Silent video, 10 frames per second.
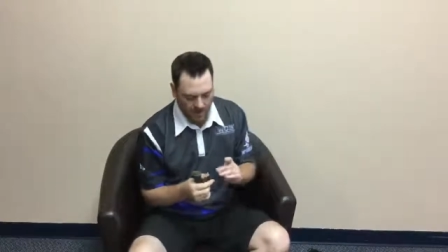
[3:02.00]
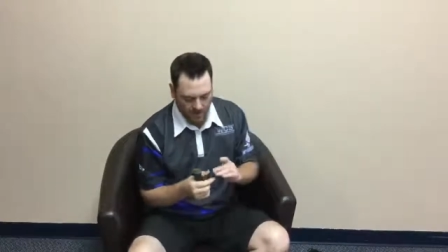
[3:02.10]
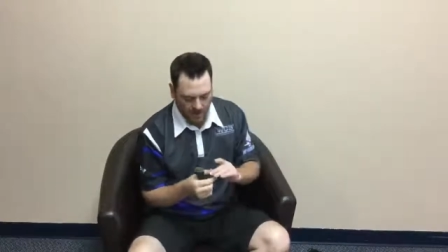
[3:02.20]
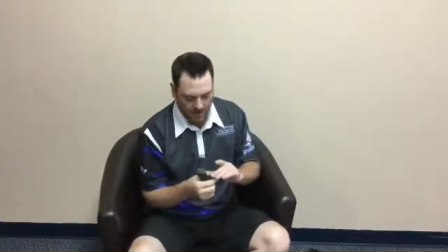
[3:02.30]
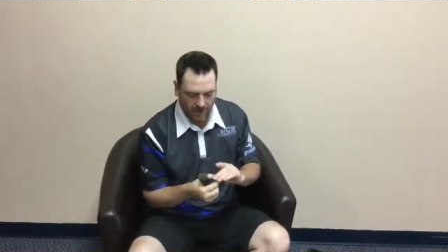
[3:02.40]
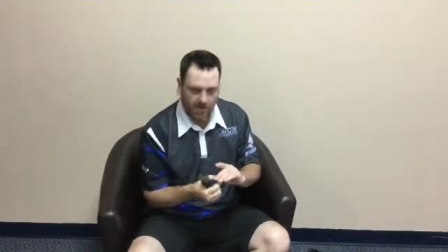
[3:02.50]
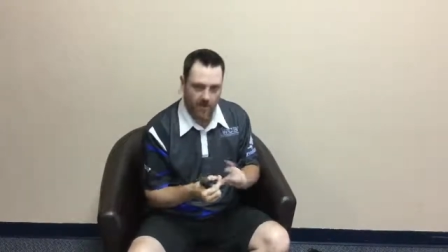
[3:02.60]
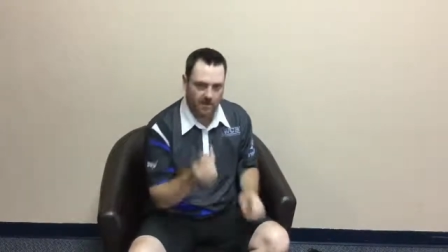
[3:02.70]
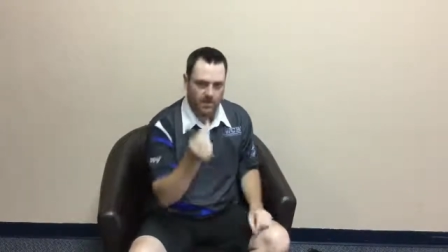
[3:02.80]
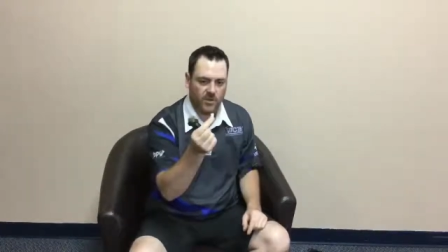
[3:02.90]
And I
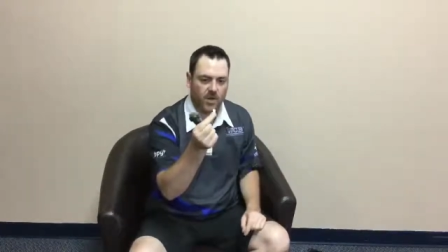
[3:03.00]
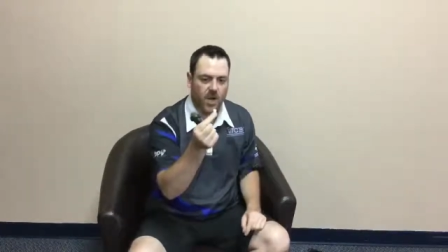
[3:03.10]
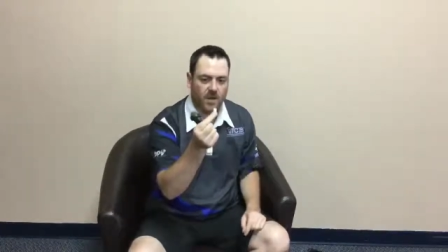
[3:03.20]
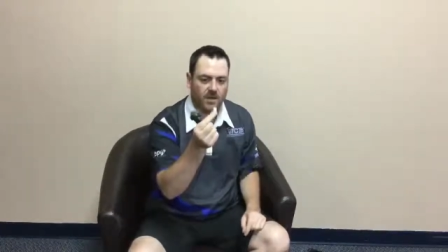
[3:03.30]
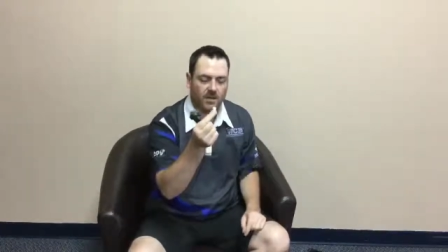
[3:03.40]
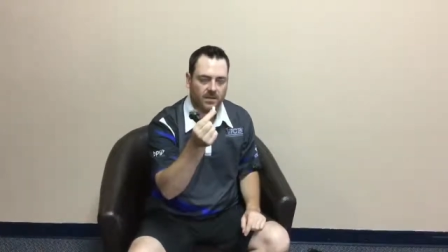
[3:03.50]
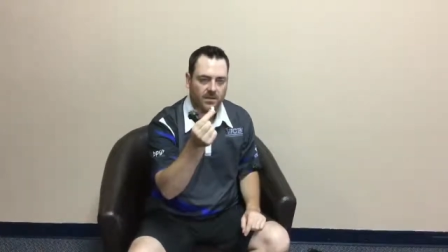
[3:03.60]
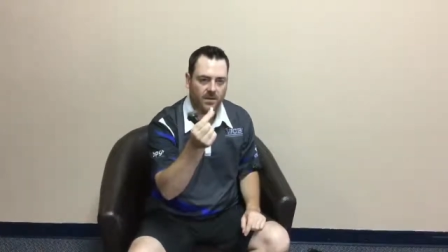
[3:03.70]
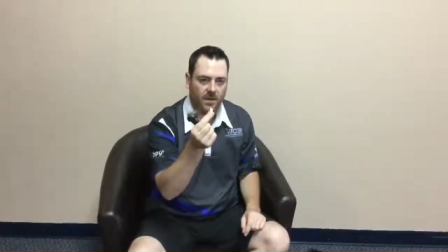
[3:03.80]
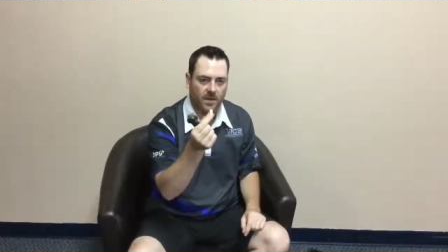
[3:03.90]
carry some chalk too,
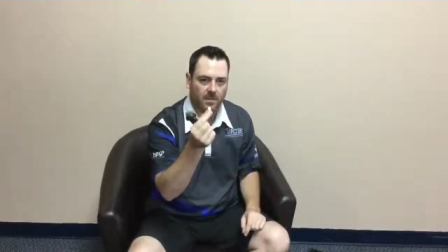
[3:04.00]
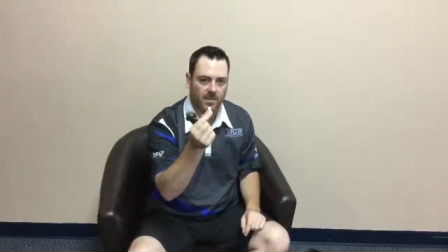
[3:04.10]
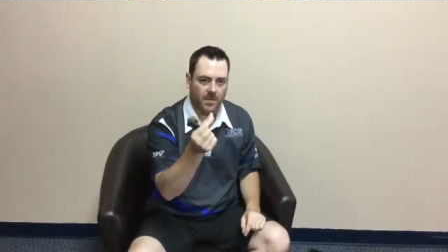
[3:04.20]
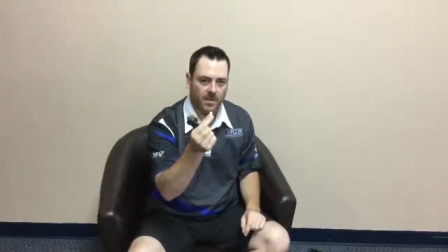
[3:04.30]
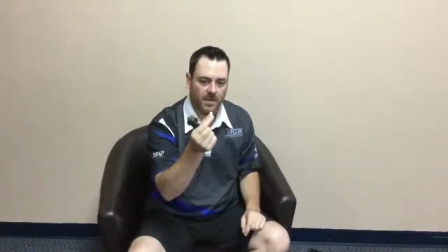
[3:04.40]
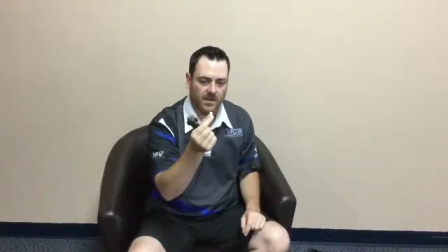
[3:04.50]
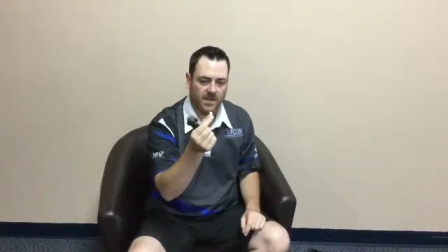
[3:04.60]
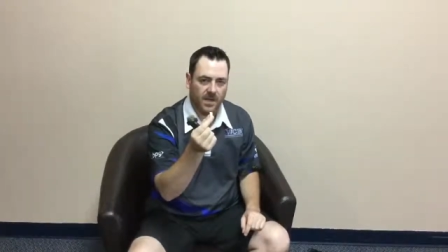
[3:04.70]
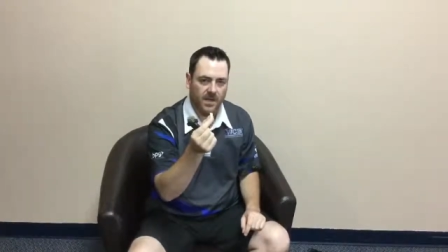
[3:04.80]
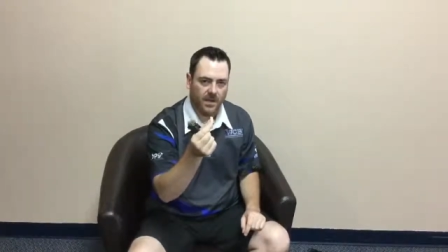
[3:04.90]
so it helps in uh,
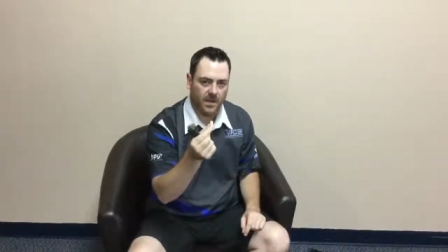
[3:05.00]
sticking